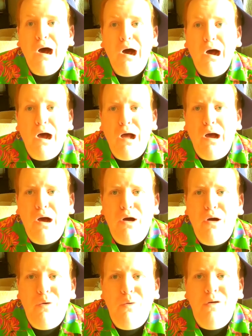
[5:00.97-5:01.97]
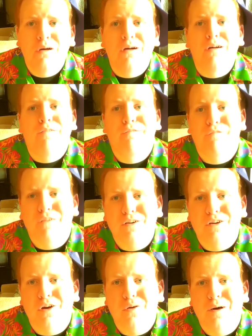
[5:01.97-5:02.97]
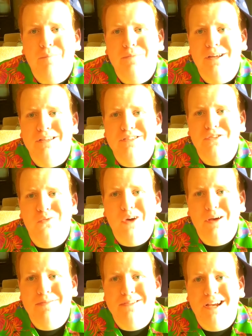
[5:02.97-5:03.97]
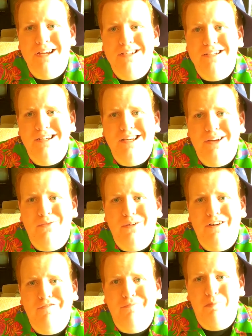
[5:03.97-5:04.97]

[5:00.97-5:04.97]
Uh-oh, Funko updates the website to get rid of